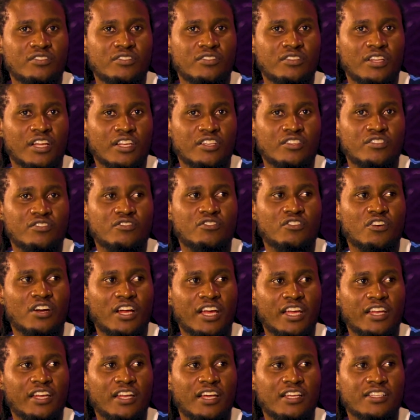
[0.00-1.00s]
that
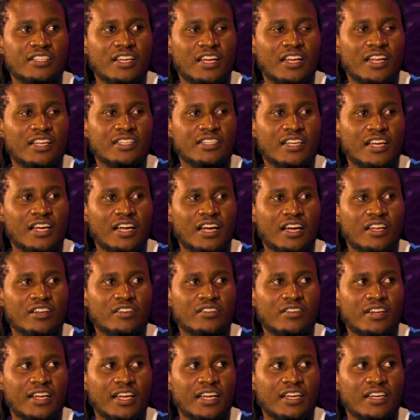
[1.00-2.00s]
tried as hard as I can
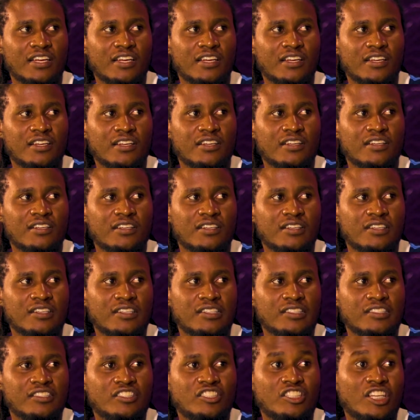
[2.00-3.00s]
to like
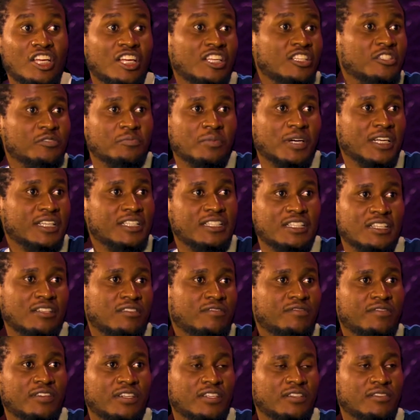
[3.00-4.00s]
change
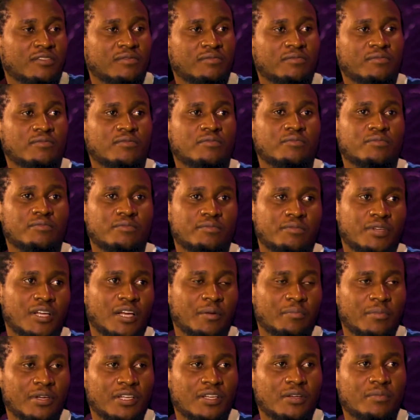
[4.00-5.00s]
myself and be
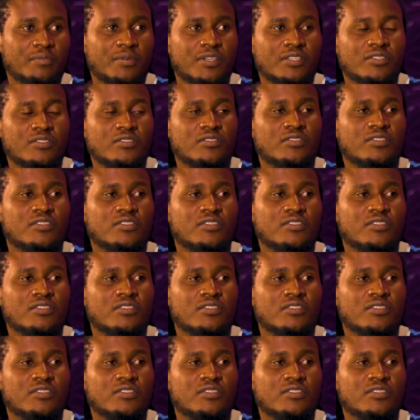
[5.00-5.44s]
a better person.